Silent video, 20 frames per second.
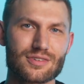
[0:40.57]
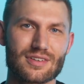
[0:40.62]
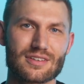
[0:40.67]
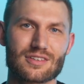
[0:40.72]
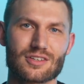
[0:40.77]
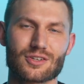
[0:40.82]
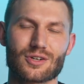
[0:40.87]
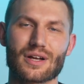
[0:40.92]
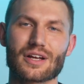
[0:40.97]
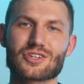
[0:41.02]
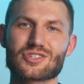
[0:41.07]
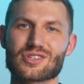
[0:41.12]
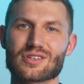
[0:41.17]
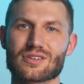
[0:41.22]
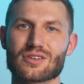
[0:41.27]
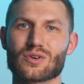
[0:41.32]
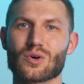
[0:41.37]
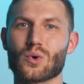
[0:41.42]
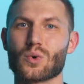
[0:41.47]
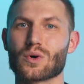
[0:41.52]

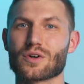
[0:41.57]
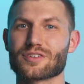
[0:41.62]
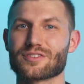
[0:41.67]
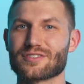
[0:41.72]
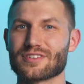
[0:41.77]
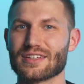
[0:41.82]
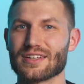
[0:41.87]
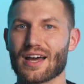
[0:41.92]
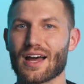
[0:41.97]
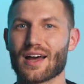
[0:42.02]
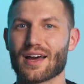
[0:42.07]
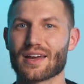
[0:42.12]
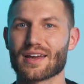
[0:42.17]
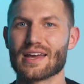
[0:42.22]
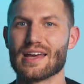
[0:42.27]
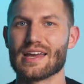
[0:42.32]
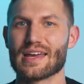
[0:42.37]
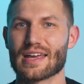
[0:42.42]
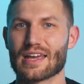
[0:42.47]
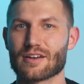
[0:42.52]
integration, or CI,
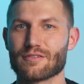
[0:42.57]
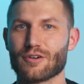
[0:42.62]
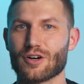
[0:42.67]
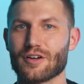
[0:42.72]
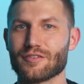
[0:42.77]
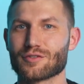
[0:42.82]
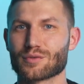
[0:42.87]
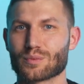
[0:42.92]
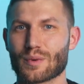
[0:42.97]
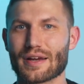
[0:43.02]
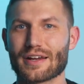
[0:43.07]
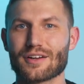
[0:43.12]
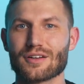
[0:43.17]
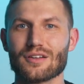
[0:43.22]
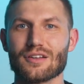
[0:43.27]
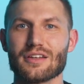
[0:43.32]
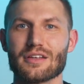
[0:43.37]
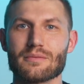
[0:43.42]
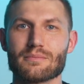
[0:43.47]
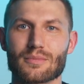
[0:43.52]
involves
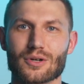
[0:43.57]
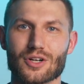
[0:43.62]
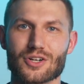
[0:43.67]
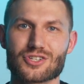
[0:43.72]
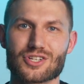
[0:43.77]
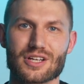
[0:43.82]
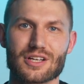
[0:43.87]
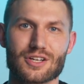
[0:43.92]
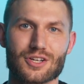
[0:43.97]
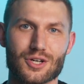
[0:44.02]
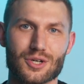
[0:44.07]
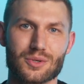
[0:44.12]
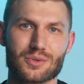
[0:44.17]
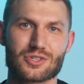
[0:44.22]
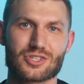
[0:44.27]
regularly merging code